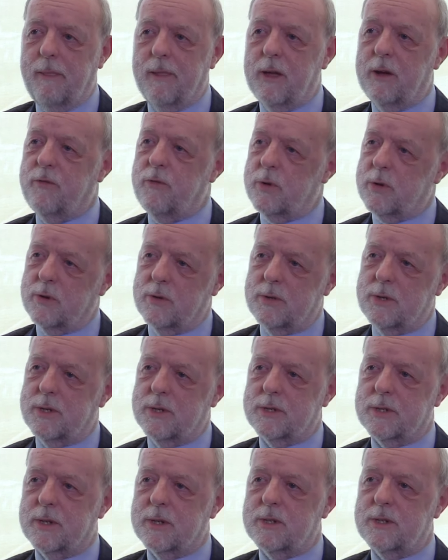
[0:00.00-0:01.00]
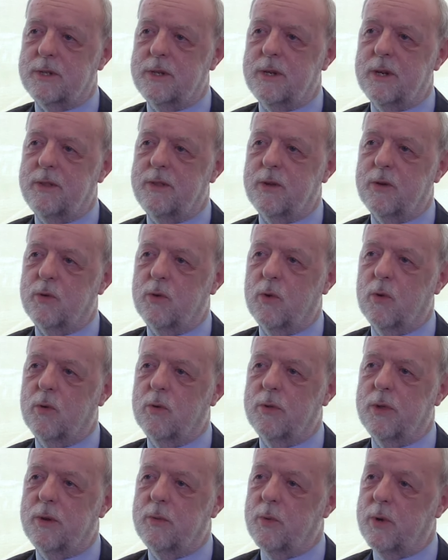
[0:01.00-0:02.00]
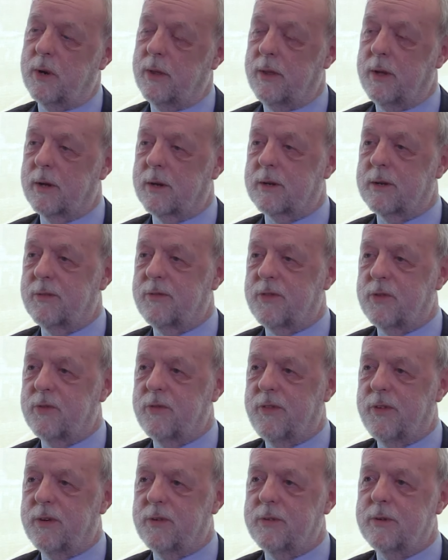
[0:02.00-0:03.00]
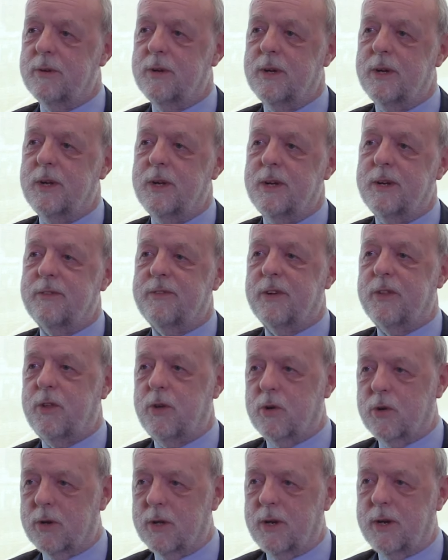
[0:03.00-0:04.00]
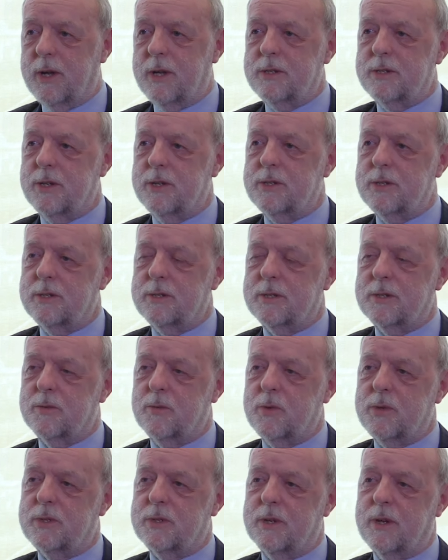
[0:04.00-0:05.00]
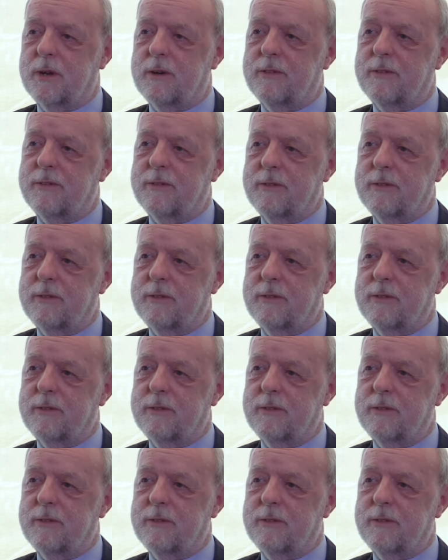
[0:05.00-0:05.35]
if we're going to succeed in the role that we're there to fulfil for the organisations that we serve.